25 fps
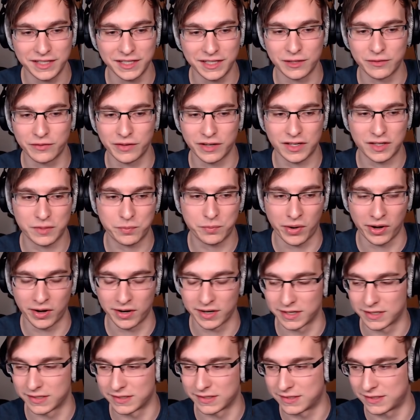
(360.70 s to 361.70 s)
you've
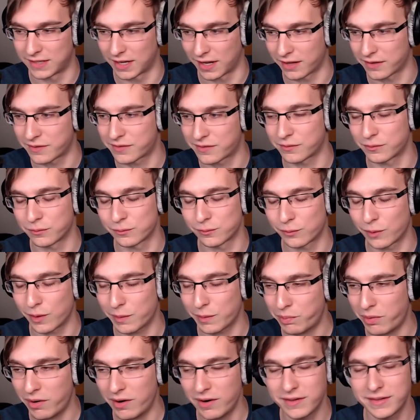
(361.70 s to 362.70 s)
experienced death,
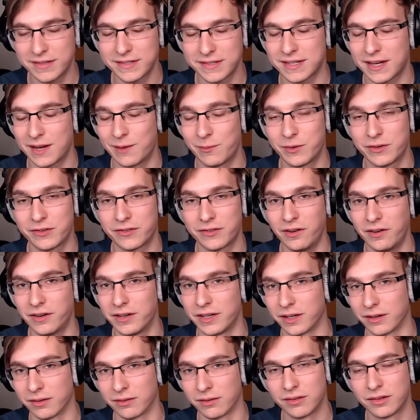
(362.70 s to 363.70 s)
what part of the sandwich are
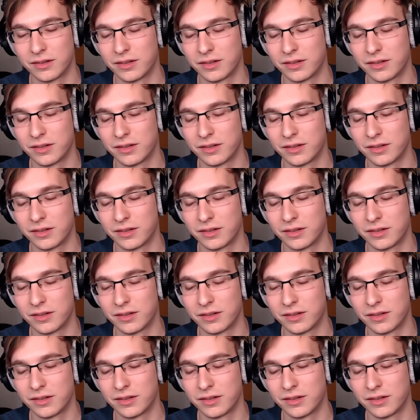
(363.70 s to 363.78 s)
you?